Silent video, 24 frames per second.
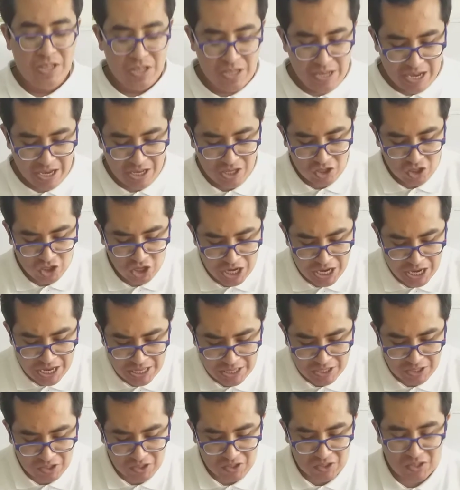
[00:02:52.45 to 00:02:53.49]
the
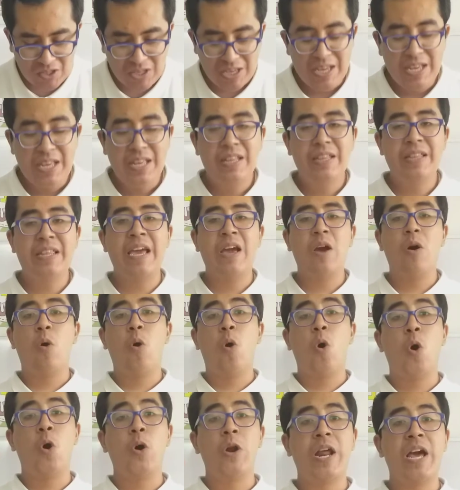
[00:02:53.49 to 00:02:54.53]
jeans, the
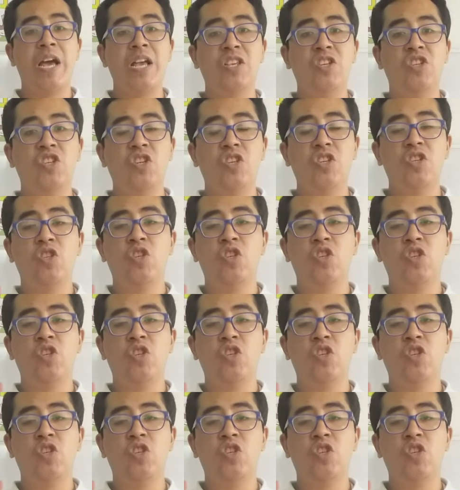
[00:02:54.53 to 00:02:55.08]
orange